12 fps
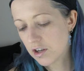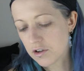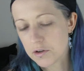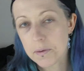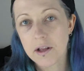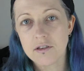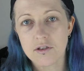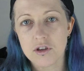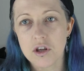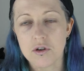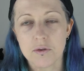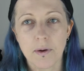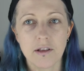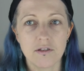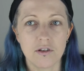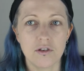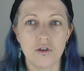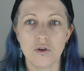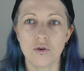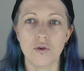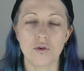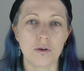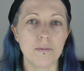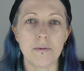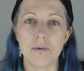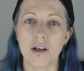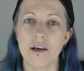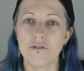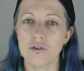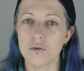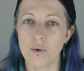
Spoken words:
know, depends on you, depends on your commitment level,